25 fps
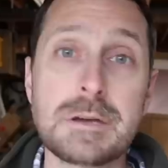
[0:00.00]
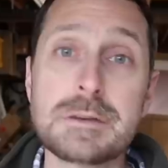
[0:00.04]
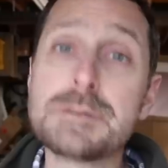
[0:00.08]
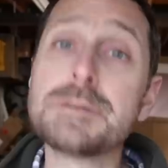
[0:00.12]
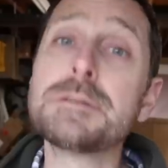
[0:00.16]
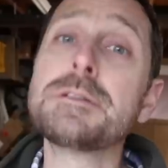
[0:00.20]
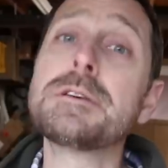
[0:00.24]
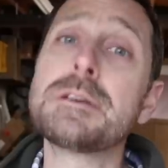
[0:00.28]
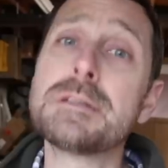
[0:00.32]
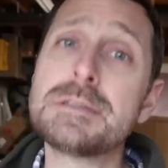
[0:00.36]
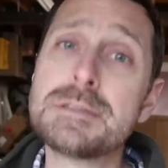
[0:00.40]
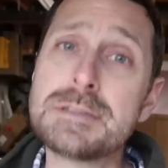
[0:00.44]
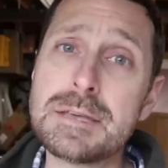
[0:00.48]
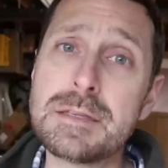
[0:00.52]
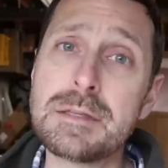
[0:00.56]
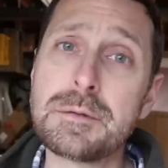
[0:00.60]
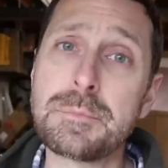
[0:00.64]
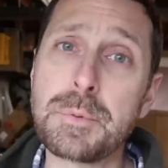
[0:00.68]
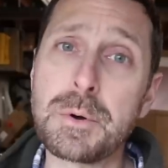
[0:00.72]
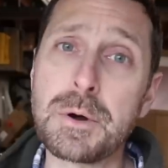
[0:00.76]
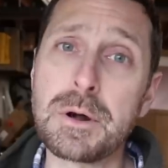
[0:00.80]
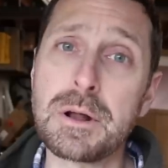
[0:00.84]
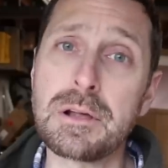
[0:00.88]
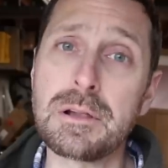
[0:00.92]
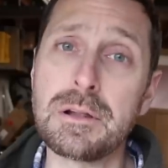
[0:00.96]
So you can see they're
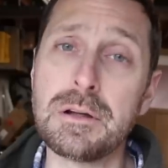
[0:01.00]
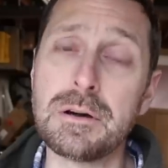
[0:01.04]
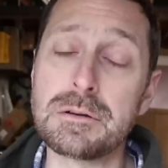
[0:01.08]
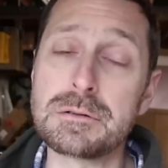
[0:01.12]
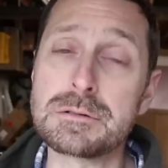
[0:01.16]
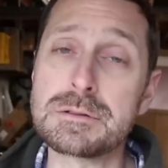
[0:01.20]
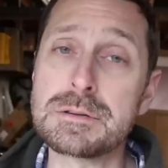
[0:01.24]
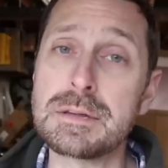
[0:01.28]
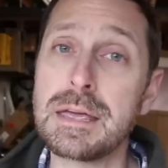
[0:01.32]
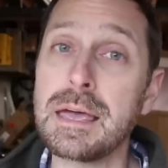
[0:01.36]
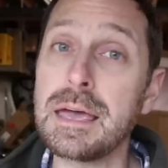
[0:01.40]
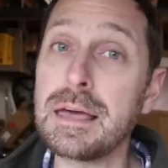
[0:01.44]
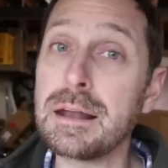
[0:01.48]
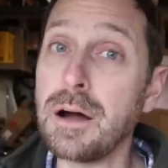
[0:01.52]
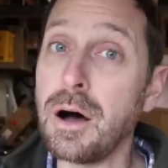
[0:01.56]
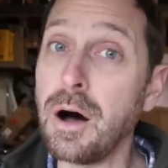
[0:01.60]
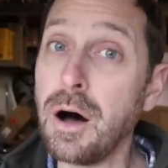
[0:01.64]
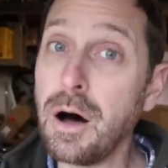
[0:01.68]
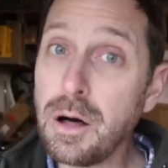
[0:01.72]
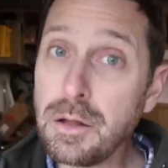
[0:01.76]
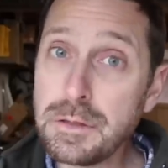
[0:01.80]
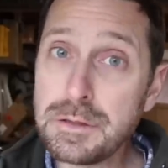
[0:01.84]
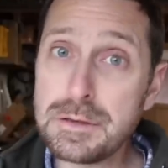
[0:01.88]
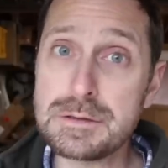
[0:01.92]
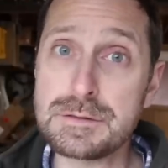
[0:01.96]
pretty close. And
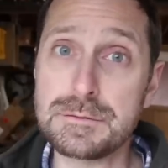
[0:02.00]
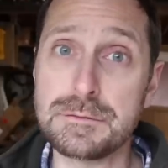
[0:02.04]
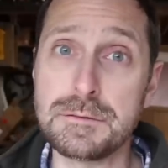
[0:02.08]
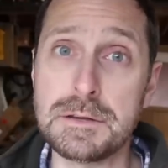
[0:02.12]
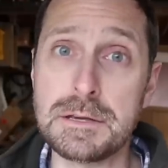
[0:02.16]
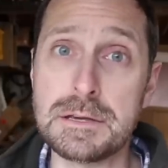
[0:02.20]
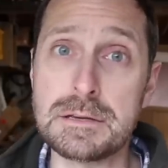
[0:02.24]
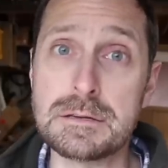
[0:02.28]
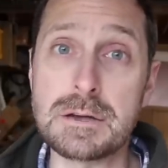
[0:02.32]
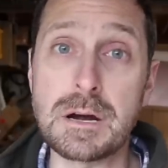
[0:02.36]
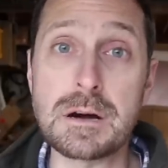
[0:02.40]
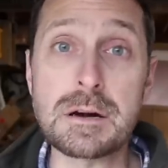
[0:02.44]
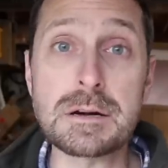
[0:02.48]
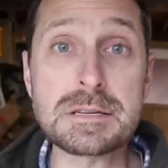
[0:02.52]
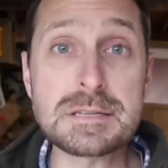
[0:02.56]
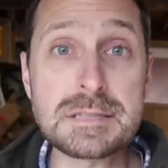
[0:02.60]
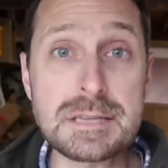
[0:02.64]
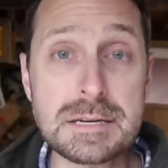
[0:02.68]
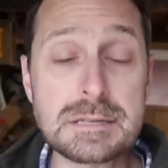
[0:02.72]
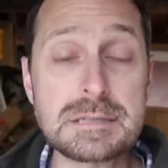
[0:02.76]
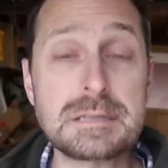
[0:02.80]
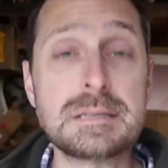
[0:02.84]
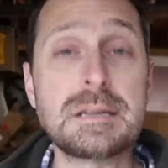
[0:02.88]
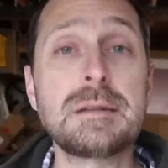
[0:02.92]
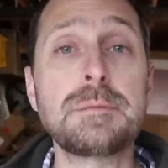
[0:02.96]
all these feeds are
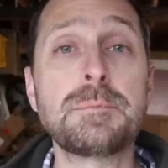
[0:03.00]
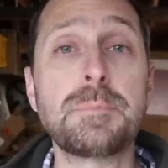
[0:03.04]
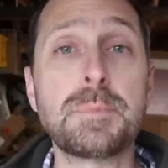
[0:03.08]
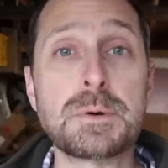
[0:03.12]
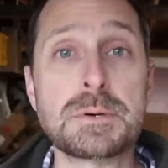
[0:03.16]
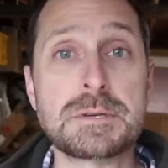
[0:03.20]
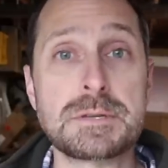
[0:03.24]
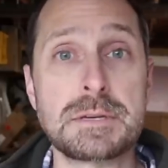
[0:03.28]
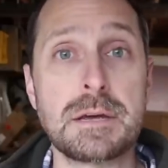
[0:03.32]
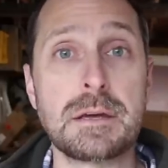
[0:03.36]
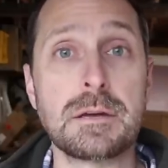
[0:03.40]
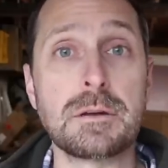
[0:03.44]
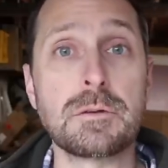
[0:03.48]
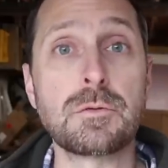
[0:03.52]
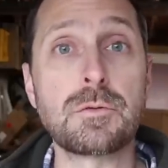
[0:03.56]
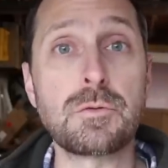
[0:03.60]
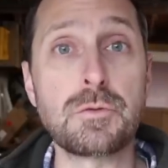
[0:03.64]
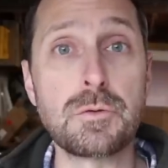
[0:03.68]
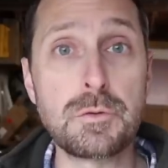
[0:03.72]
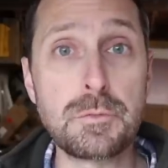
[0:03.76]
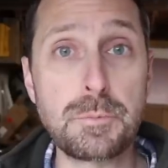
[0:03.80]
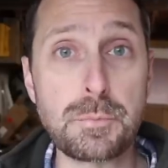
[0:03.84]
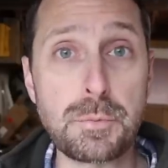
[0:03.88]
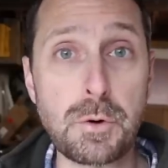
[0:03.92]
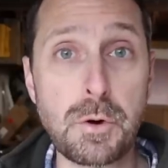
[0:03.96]
16%
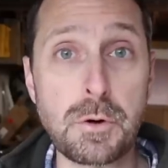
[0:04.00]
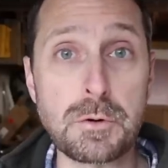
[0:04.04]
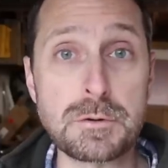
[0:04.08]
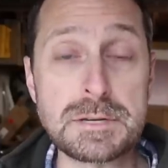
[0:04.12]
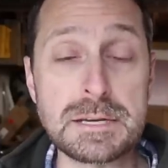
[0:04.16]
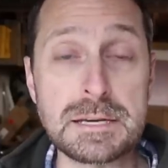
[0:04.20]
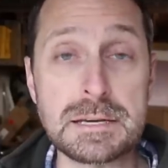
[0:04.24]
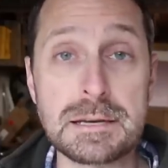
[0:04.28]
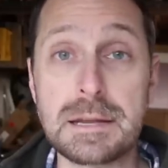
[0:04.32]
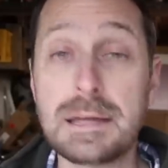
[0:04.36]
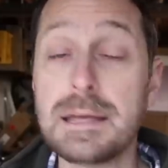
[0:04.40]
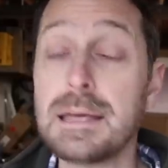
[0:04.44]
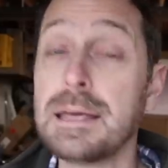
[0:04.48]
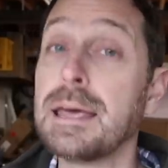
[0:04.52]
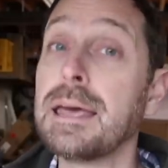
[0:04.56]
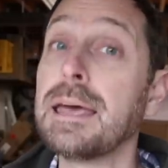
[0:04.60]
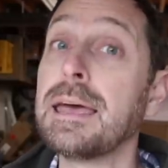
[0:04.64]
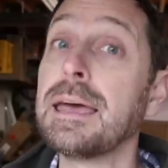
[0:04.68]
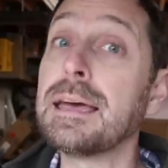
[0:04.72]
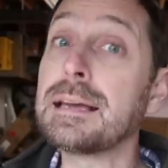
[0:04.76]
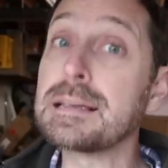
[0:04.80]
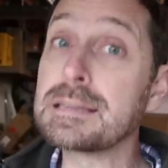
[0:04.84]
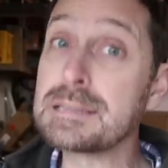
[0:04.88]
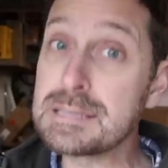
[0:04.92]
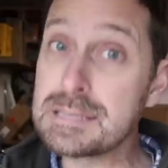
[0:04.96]
crude protein,
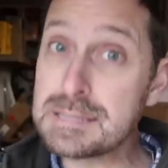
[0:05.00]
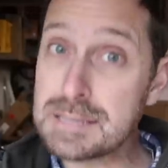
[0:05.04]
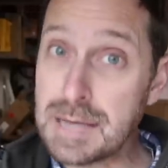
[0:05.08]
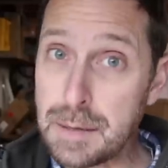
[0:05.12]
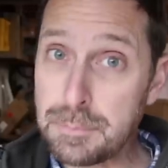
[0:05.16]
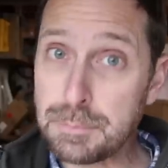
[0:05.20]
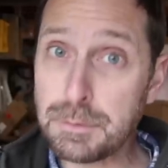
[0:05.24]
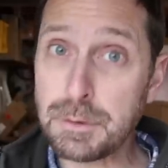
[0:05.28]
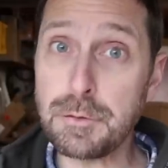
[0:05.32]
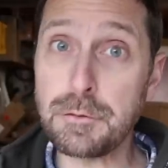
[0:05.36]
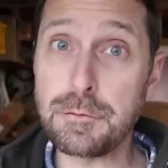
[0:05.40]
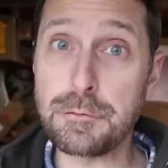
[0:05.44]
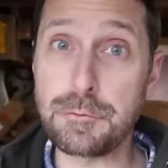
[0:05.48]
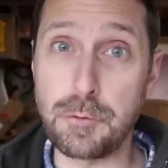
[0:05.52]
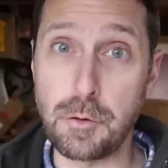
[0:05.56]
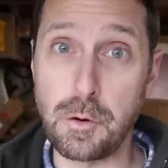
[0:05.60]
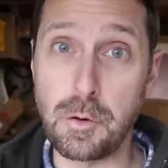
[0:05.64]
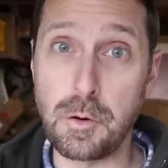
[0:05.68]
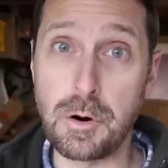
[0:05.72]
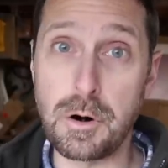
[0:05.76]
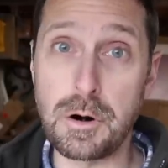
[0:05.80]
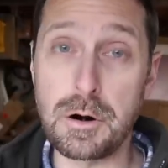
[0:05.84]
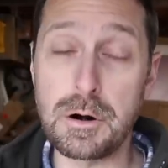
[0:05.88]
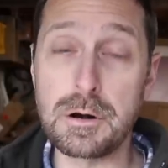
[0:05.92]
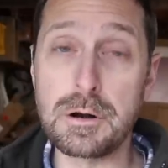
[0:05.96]
except
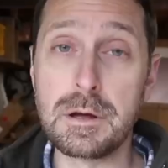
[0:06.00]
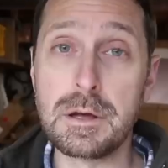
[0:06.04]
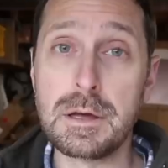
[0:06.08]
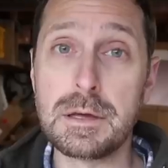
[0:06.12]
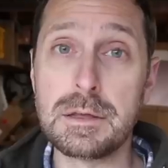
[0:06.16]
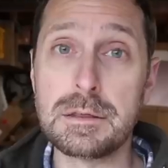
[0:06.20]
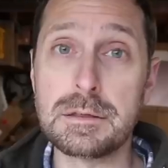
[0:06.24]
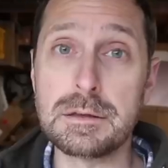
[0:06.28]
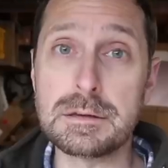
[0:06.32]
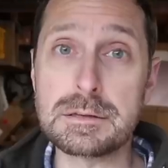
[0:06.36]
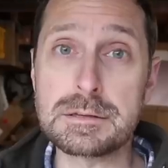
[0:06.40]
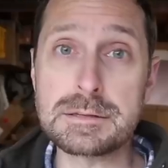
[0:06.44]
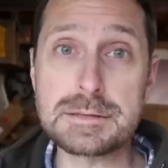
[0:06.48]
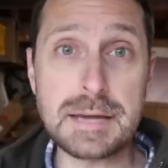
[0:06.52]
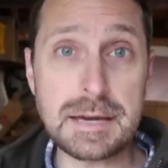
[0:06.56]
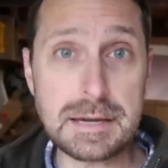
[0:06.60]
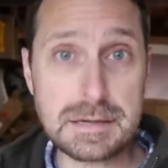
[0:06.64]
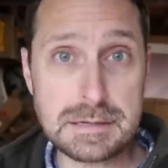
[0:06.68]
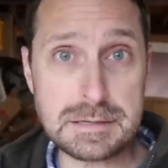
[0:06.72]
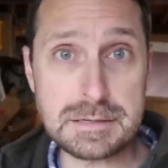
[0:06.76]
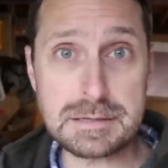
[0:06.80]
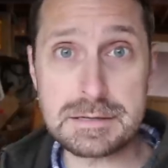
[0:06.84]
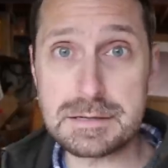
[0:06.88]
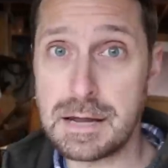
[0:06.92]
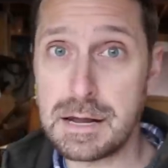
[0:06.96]
for the
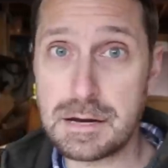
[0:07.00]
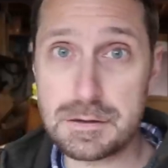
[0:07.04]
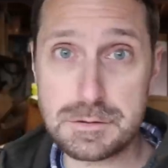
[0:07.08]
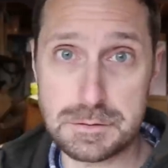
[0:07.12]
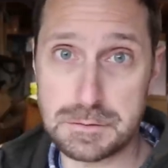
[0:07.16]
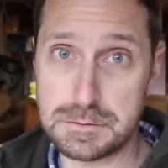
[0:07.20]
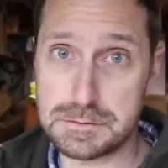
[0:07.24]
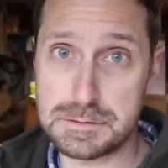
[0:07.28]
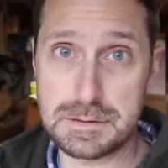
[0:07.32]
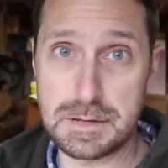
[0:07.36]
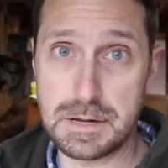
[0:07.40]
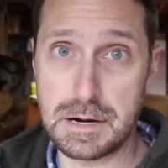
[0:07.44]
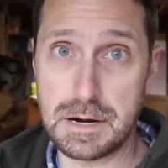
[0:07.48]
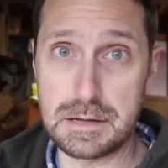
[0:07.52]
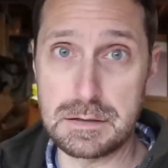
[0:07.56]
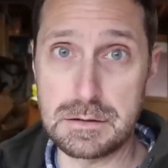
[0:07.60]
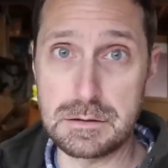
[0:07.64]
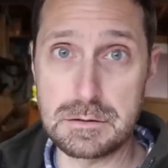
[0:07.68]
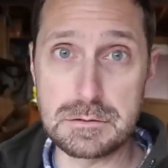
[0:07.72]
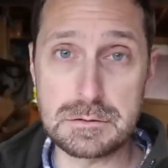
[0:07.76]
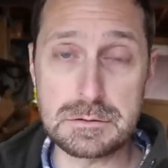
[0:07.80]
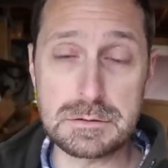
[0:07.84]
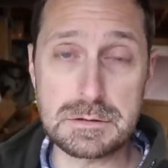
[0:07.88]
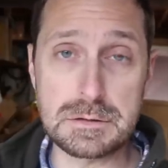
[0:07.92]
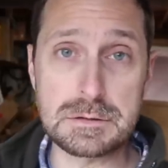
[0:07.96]
Texas Naturals that I
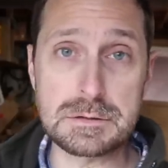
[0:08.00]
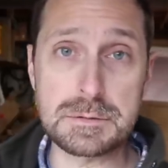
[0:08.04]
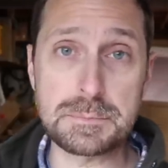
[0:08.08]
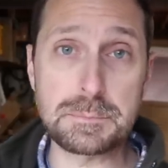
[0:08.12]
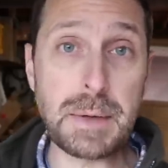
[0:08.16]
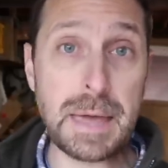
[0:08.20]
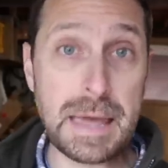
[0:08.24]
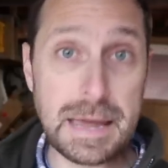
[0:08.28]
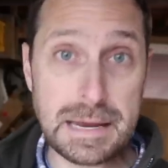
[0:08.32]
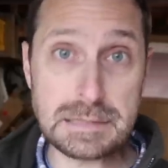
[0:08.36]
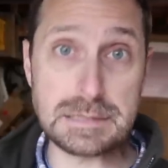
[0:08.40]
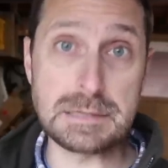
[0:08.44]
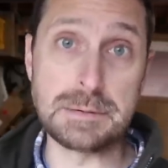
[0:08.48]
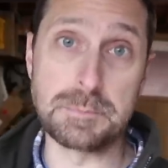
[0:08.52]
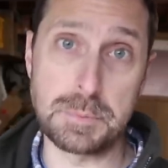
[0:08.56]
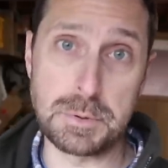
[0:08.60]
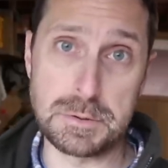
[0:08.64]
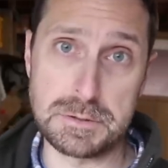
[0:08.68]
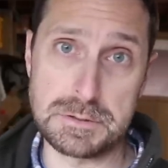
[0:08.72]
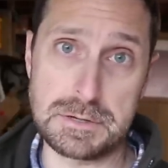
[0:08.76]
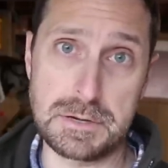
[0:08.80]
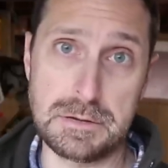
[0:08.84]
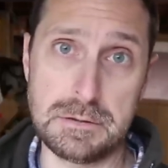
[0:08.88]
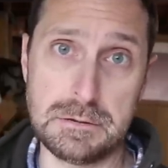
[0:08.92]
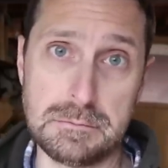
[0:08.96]
use, it's
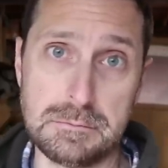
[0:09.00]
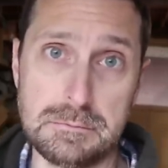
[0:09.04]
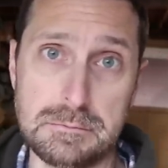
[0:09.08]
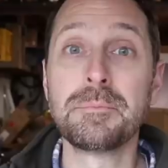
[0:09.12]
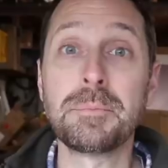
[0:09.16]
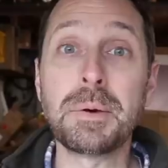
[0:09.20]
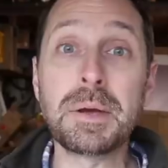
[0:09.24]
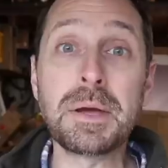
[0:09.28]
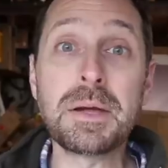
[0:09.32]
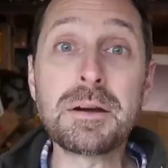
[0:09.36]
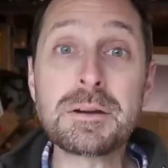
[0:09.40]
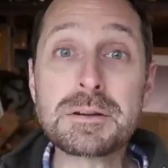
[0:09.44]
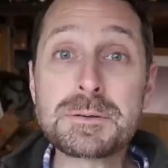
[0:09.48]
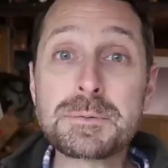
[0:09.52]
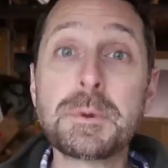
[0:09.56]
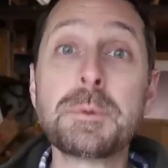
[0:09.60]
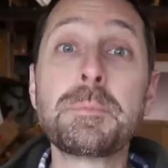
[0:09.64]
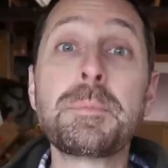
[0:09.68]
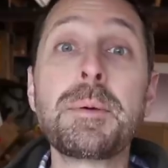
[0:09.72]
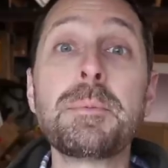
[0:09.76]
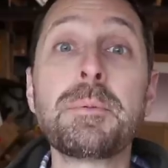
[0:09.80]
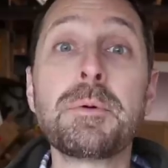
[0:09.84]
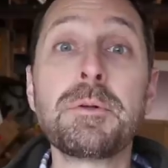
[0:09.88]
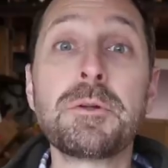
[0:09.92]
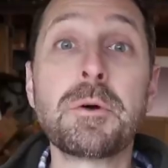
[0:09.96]
18%. But here's what
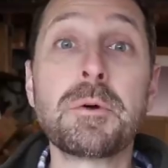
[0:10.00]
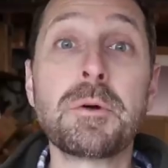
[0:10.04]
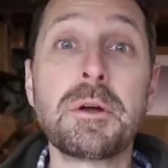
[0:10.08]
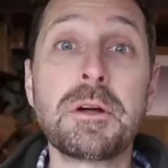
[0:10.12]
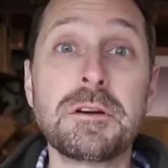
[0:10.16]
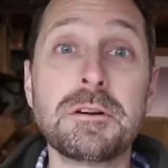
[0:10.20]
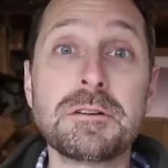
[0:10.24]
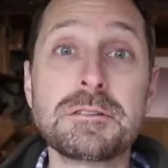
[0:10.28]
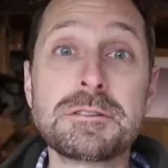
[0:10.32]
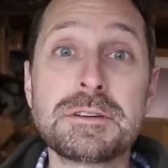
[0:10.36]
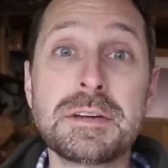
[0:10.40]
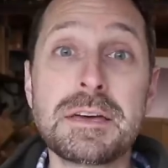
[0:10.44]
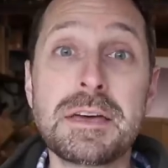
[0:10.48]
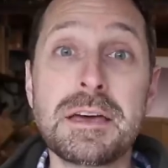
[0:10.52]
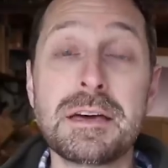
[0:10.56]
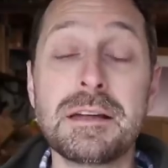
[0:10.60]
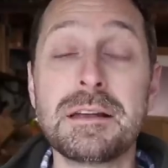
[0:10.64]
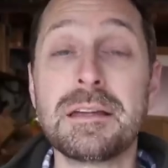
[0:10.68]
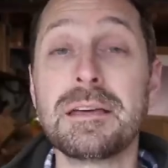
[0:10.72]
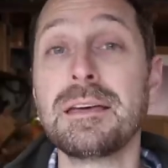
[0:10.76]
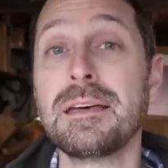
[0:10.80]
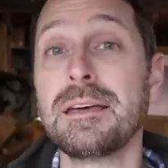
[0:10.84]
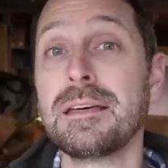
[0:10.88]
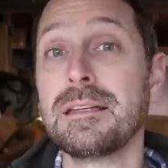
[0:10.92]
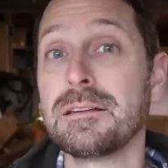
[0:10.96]
people don't understand.